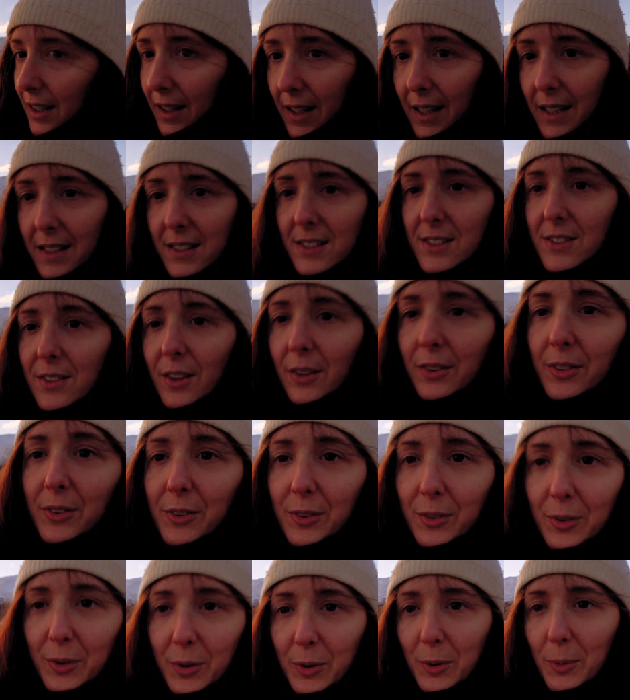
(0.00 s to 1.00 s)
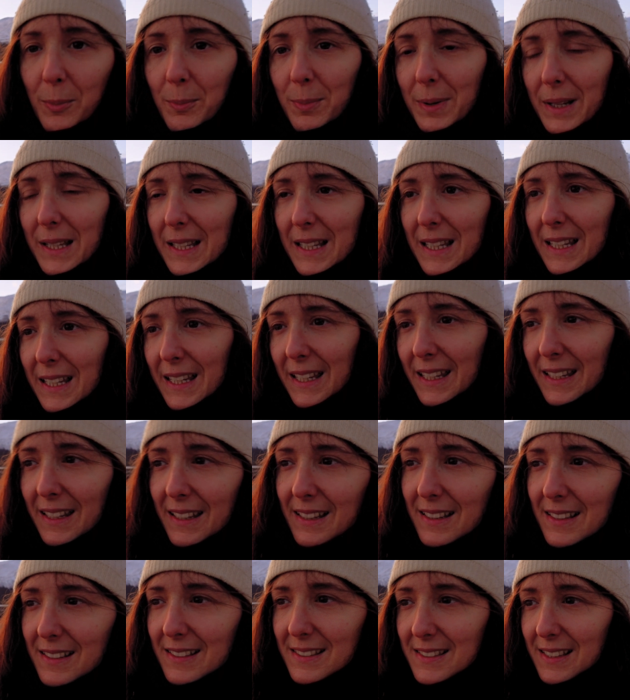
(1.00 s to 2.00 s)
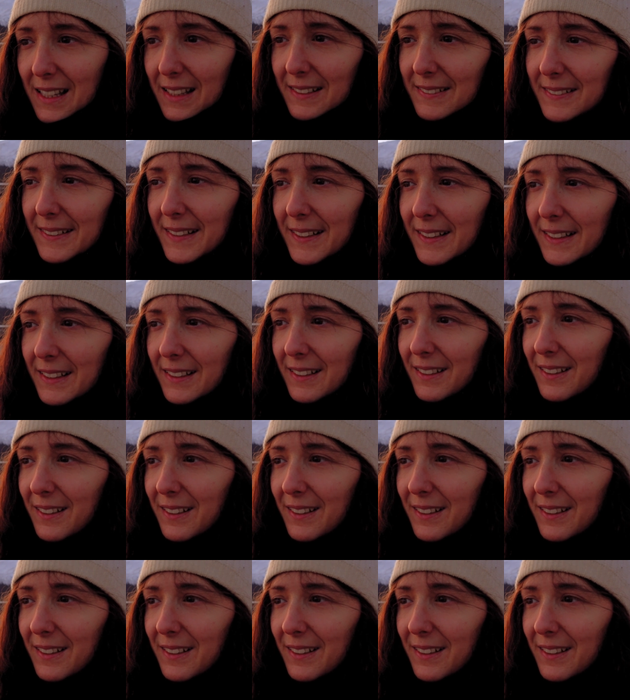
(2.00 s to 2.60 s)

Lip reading: It's not completely setting,